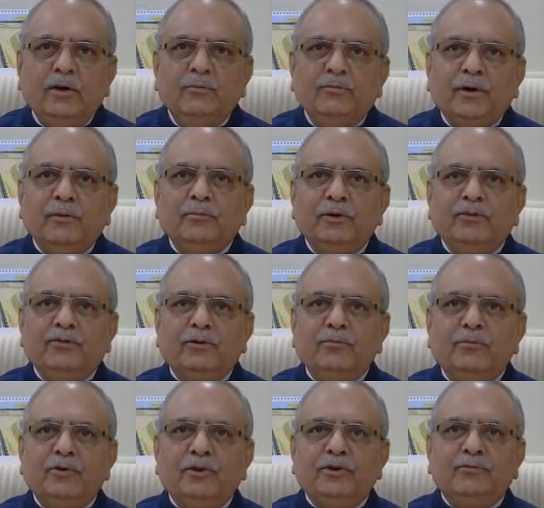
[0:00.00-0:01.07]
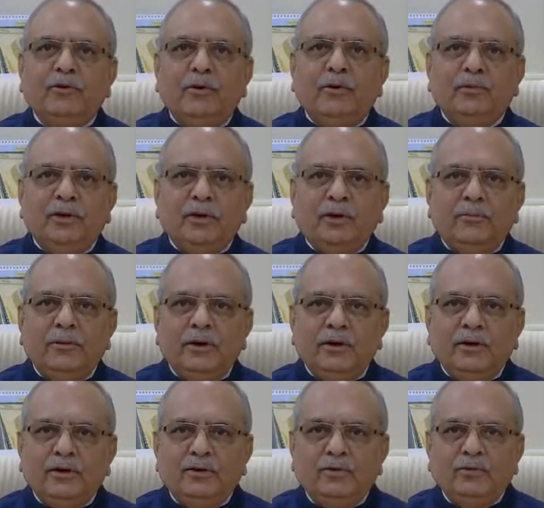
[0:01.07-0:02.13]
Prime Minister Modi formed a
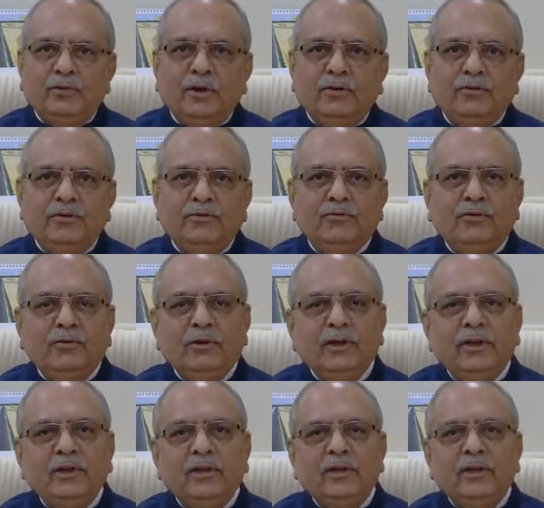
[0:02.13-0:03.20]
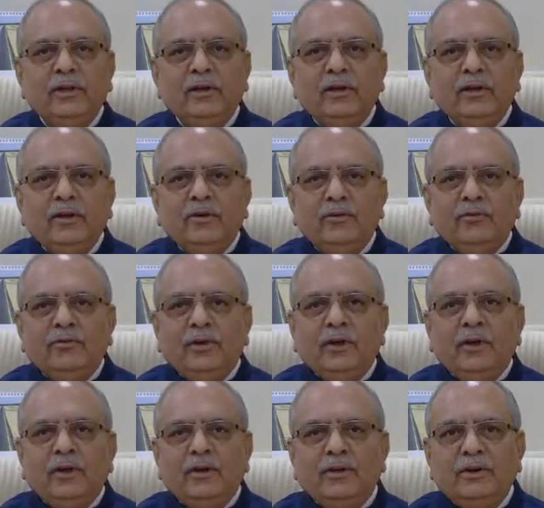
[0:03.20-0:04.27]
government in 2014, we
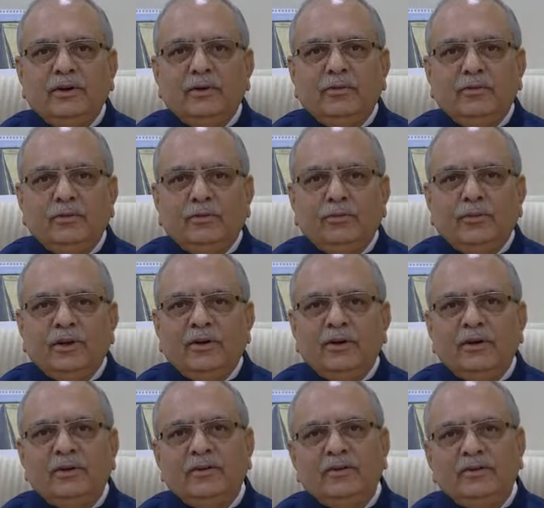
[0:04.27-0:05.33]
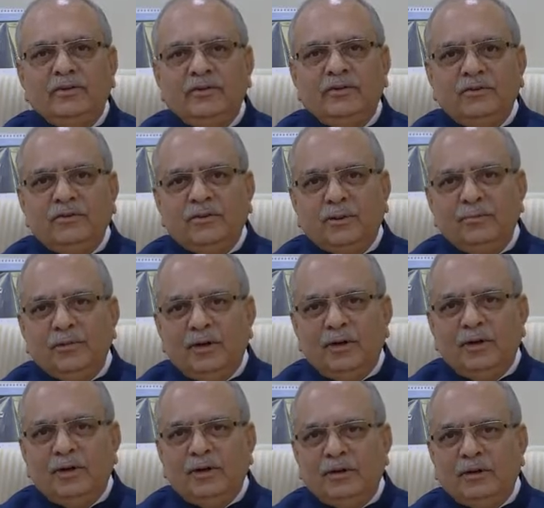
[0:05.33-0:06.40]
continued to be
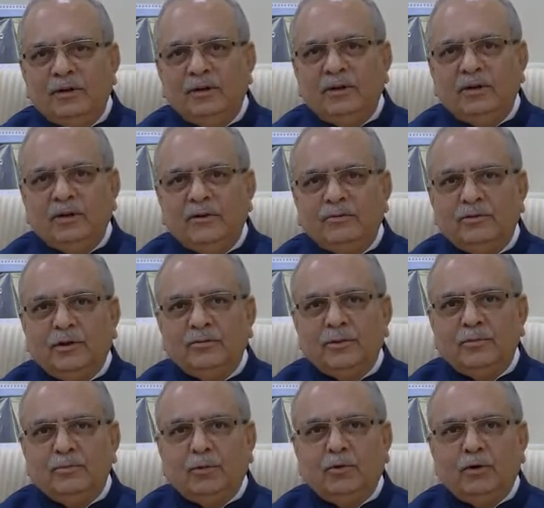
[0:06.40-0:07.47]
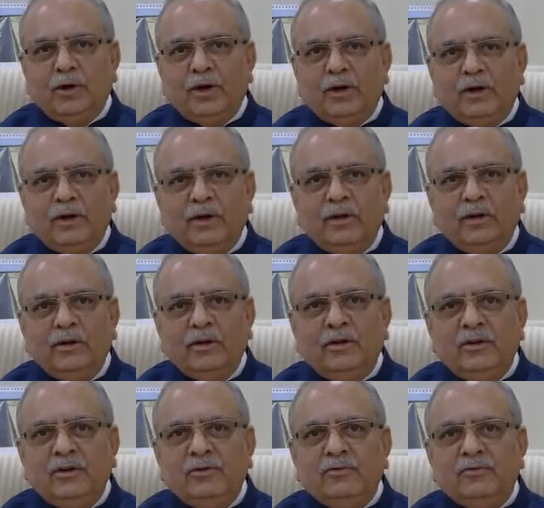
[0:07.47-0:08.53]
similar in terms of import content.
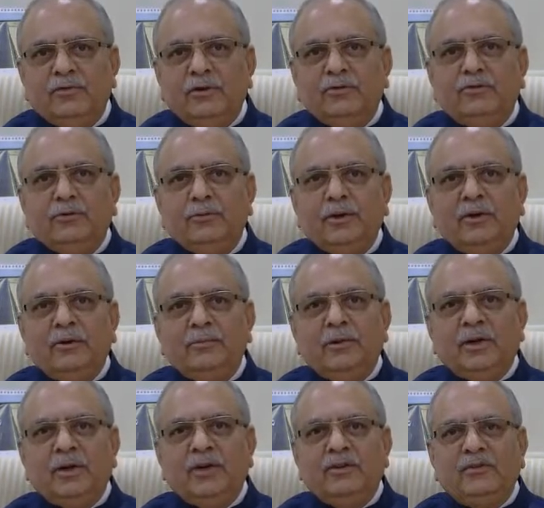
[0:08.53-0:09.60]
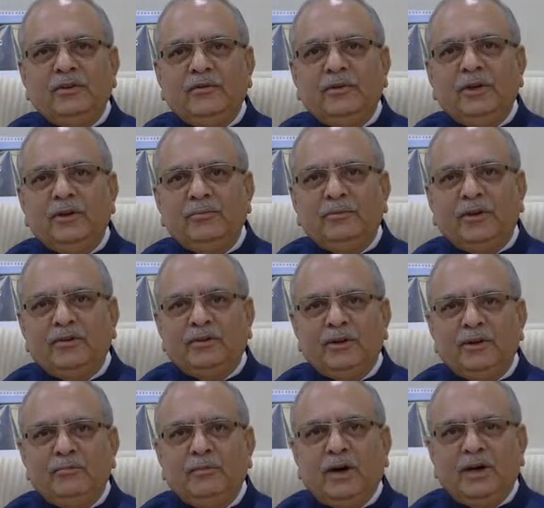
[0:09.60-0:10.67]
We used to be typically
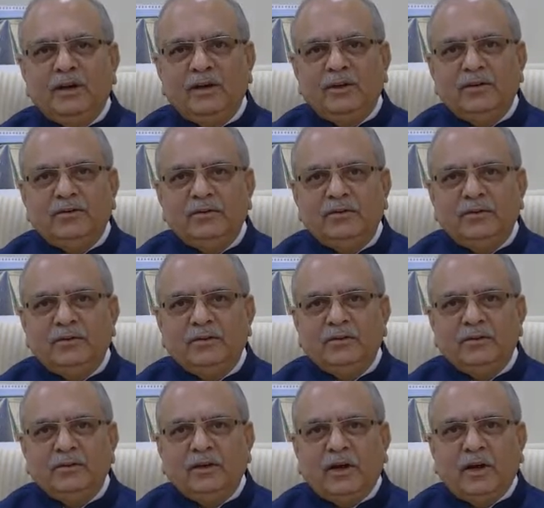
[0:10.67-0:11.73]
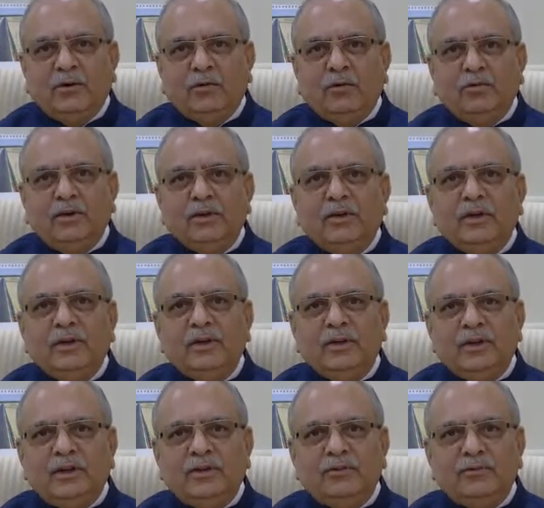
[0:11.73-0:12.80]
70% buyers, and over the
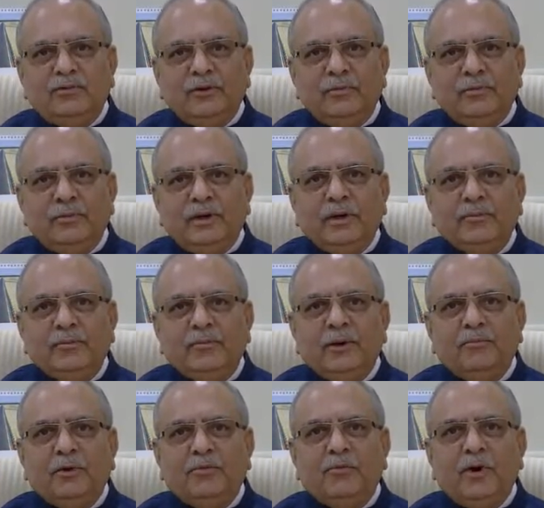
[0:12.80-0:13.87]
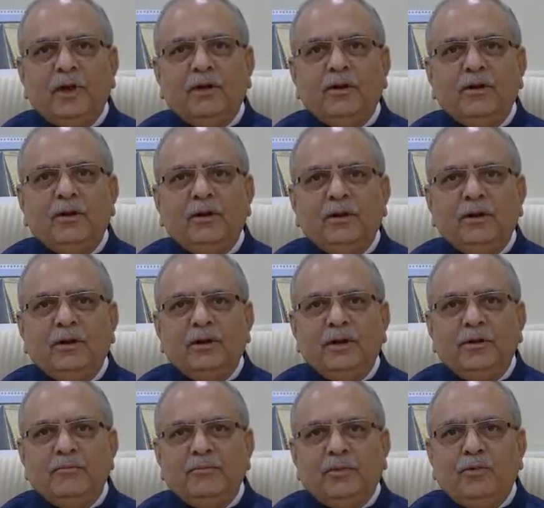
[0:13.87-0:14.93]
years we became number one
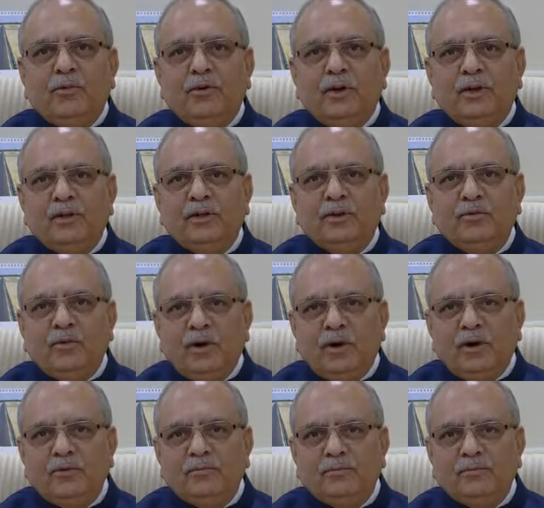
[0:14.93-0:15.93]
importer in the world.